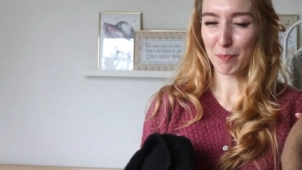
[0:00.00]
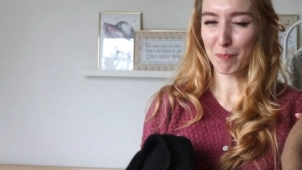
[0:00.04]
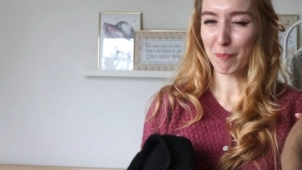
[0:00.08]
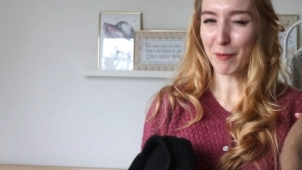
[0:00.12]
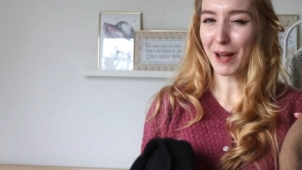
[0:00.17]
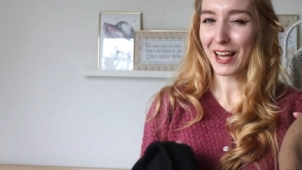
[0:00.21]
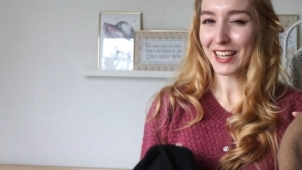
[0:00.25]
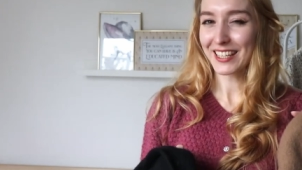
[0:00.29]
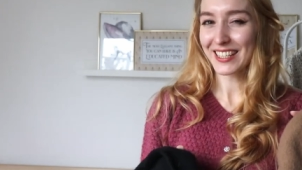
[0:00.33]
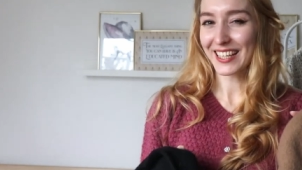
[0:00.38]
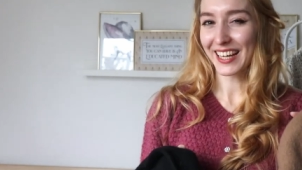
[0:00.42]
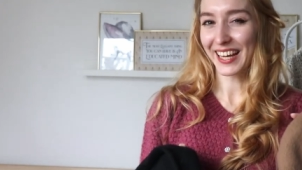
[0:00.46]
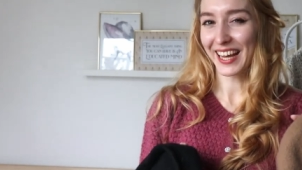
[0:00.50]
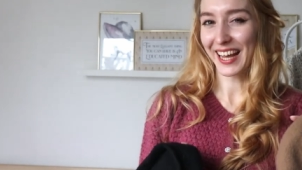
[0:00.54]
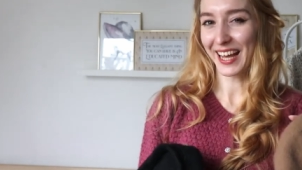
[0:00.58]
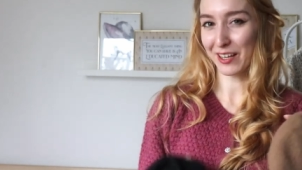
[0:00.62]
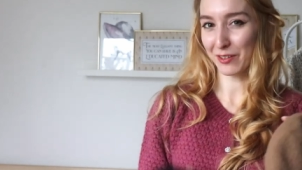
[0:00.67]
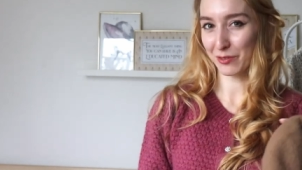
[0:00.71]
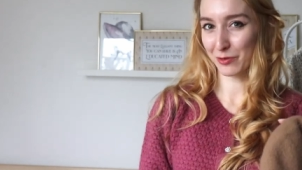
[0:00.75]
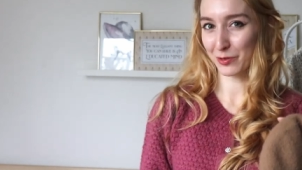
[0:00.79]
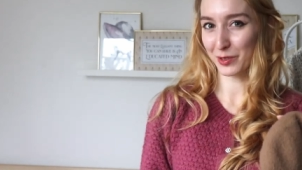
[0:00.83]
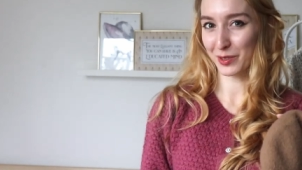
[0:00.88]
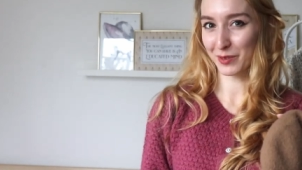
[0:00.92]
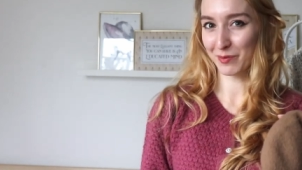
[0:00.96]
But I
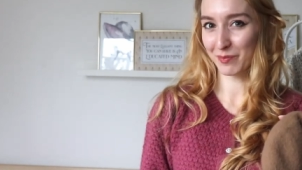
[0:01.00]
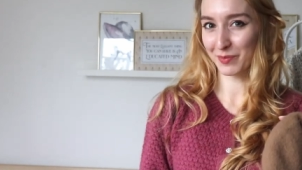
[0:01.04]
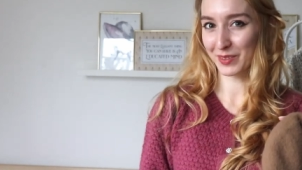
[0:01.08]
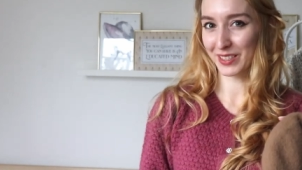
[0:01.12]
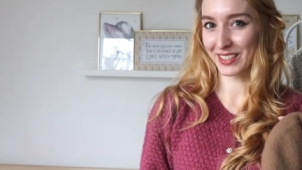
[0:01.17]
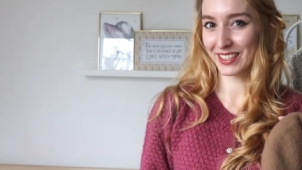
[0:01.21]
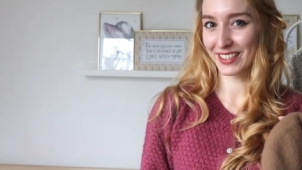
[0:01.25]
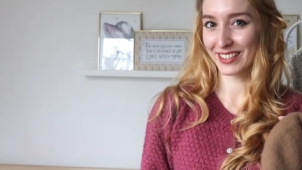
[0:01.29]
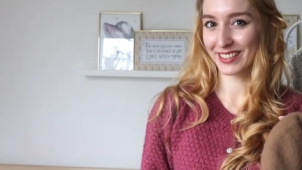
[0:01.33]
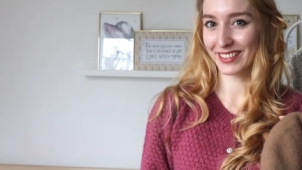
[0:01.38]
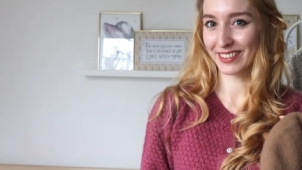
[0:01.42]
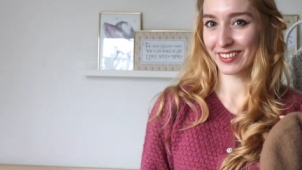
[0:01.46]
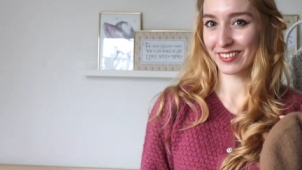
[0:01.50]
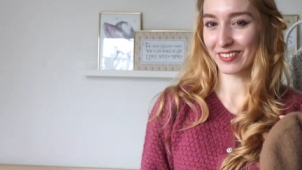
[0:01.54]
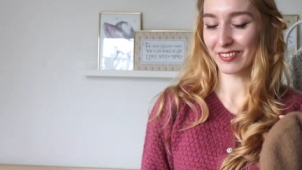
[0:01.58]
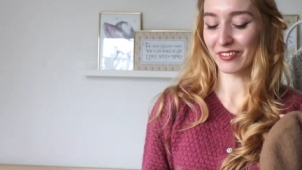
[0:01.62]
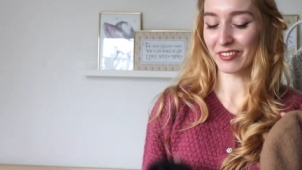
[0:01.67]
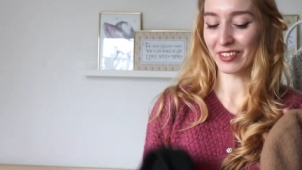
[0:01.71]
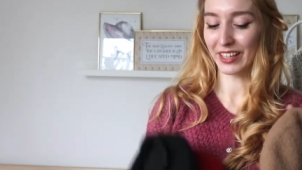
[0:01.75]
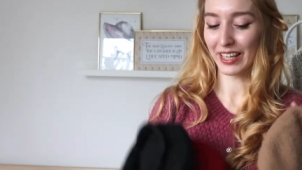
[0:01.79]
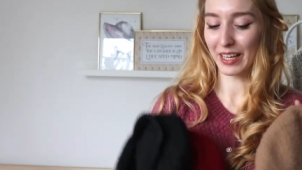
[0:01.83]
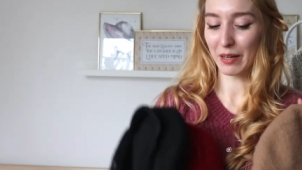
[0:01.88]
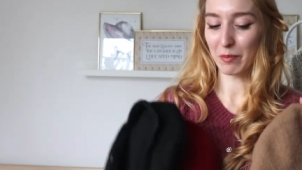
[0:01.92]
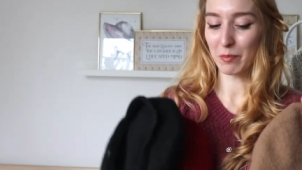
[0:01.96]
have to admit,
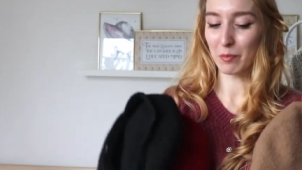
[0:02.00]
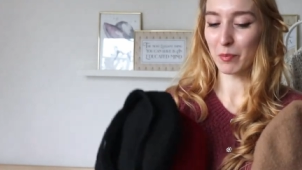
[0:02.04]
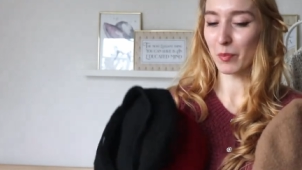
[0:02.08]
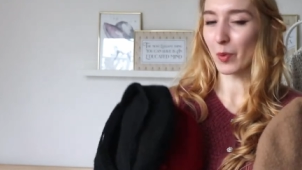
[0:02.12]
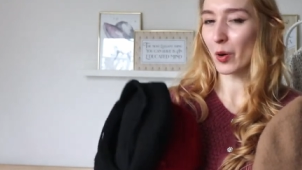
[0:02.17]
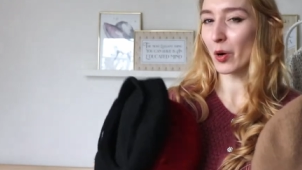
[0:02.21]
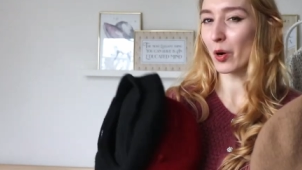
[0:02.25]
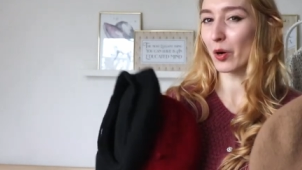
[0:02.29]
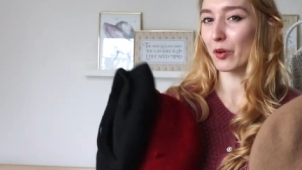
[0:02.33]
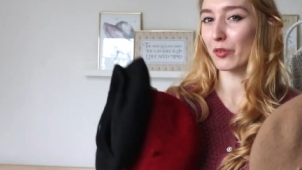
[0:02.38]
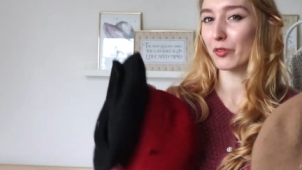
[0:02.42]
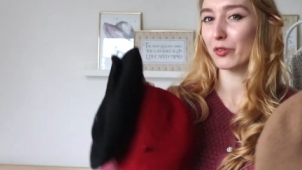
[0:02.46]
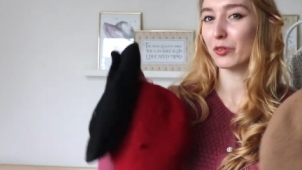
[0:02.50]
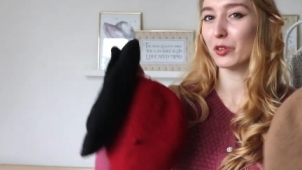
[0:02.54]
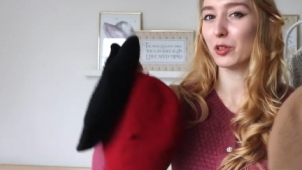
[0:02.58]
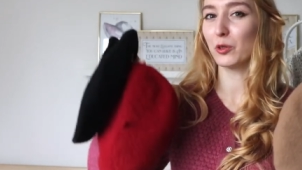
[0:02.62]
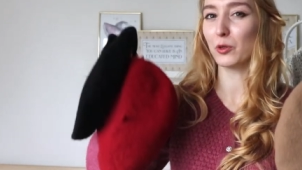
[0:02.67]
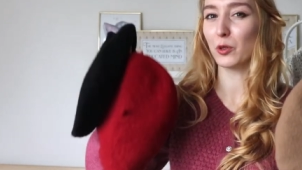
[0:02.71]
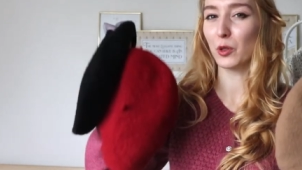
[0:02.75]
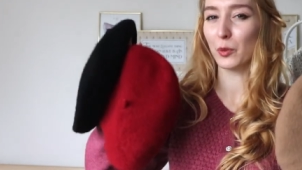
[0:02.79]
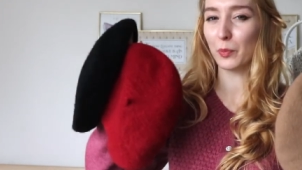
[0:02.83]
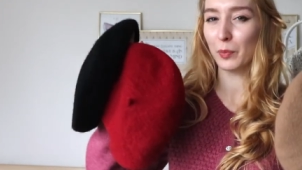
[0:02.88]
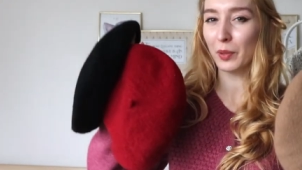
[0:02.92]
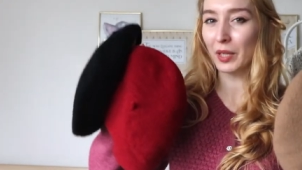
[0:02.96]
they are more of an
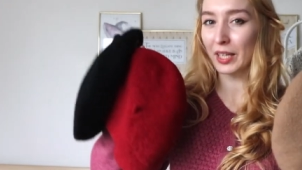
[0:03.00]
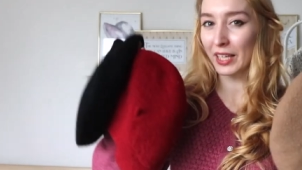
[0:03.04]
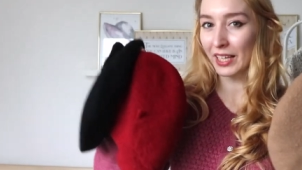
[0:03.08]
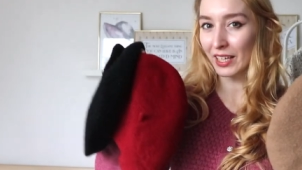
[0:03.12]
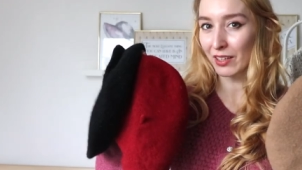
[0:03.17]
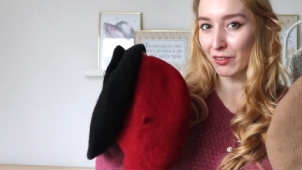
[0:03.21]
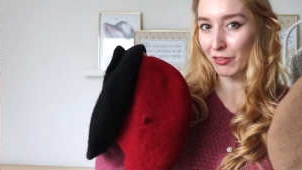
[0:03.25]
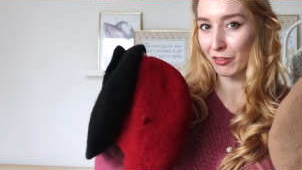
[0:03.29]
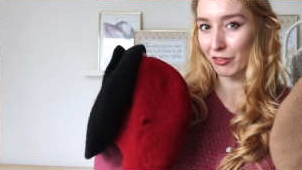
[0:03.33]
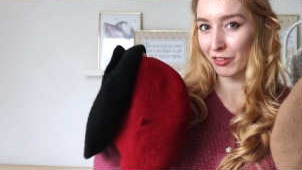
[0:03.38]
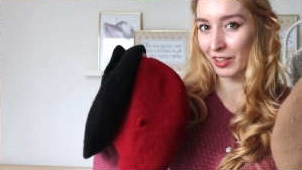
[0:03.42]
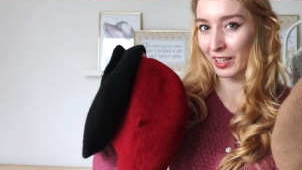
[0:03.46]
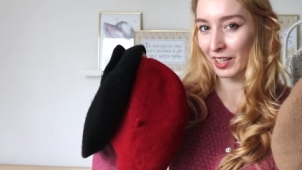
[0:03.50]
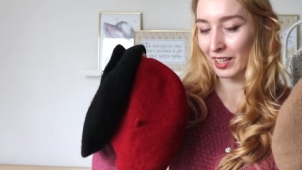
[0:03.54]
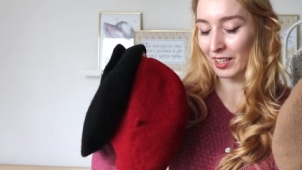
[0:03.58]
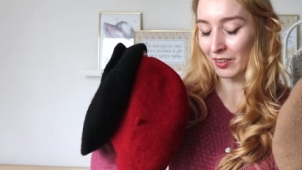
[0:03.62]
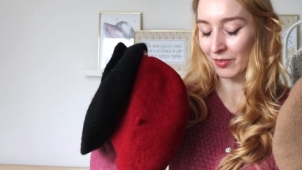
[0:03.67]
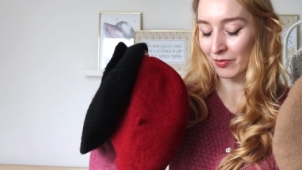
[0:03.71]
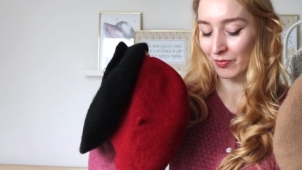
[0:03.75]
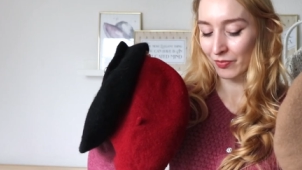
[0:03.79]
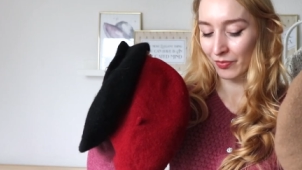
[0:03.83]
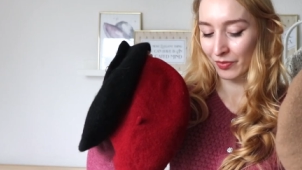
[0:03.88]
European thing.